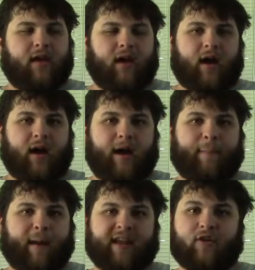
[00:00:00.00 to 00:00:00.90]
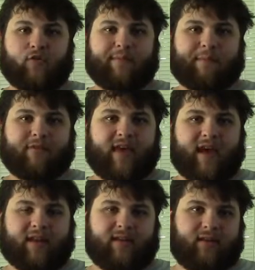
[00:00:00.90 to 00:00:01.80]
Um, I don't remember
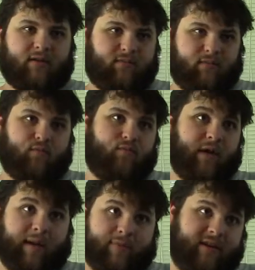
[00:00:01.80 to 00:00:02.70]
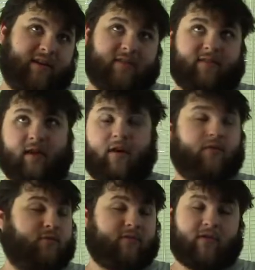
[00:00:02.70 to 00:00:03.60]
that when I played it
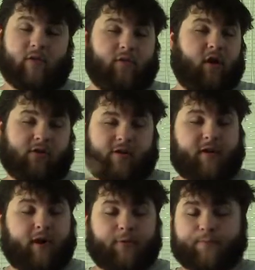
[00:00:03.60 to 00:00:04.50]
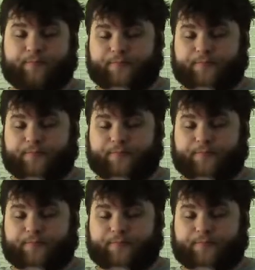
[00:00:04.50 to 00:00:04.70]
oh so long ago.